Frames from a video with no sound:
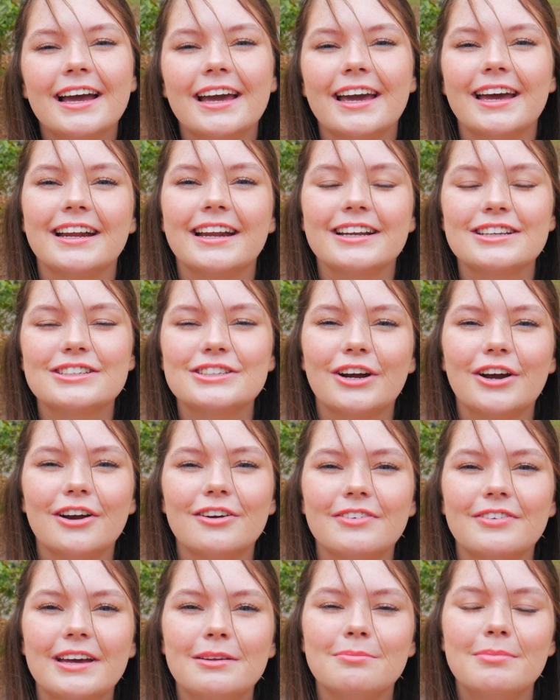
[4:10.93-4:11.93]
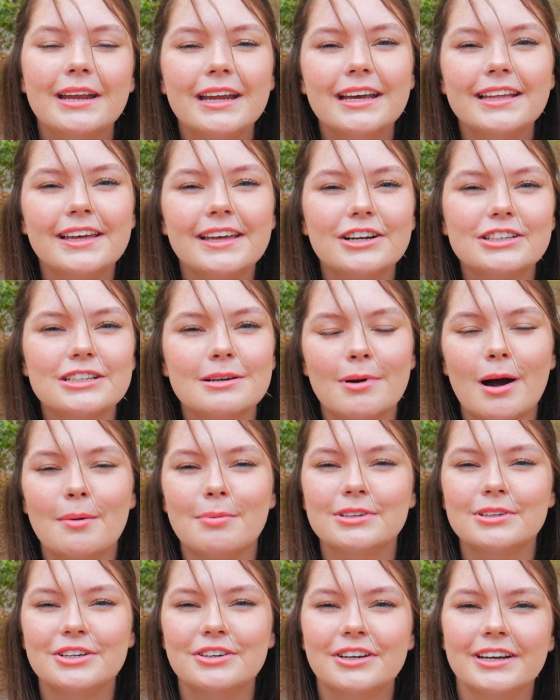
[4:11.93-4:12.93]
getting to serve in many leadership
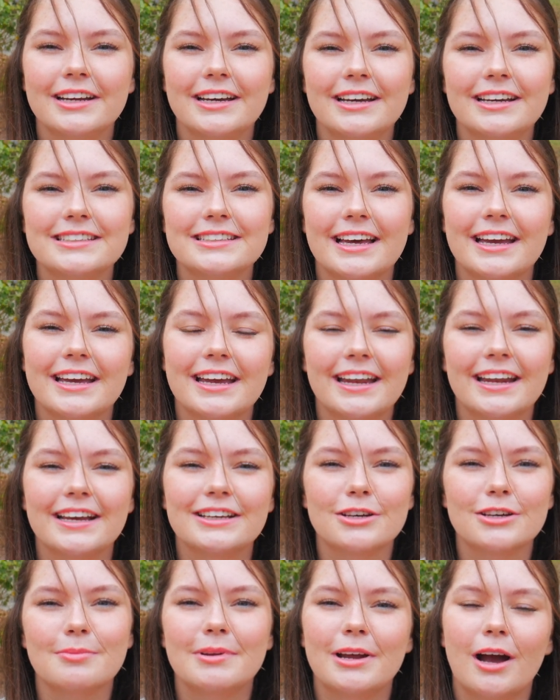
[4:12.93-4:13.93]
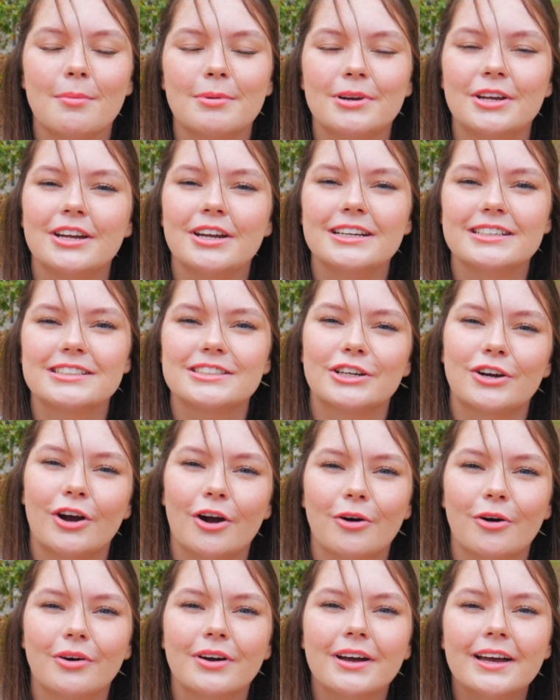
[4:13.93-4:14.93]
opportunities and getting so many opportunities to
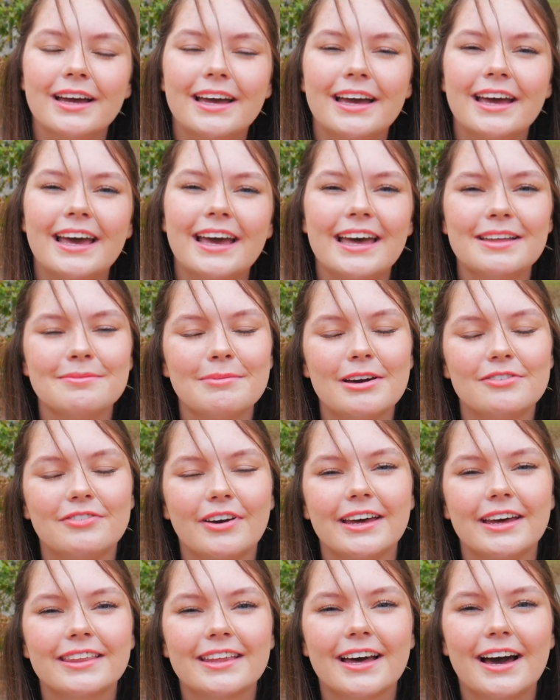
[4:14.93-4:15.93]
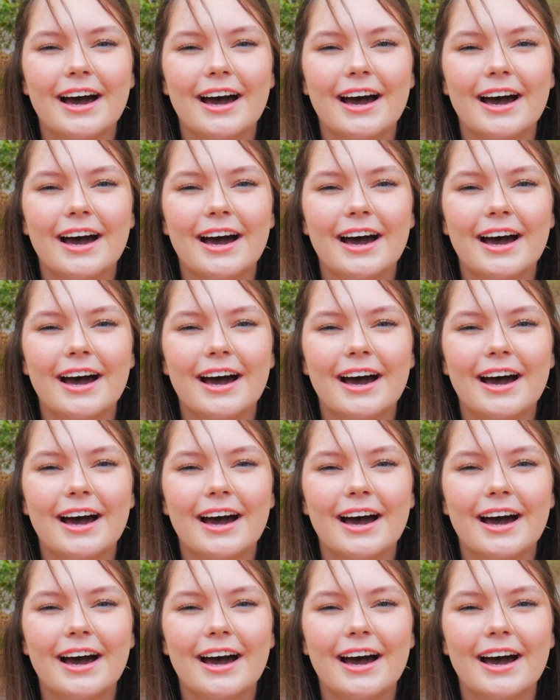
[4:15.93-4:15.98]
grow in my faith.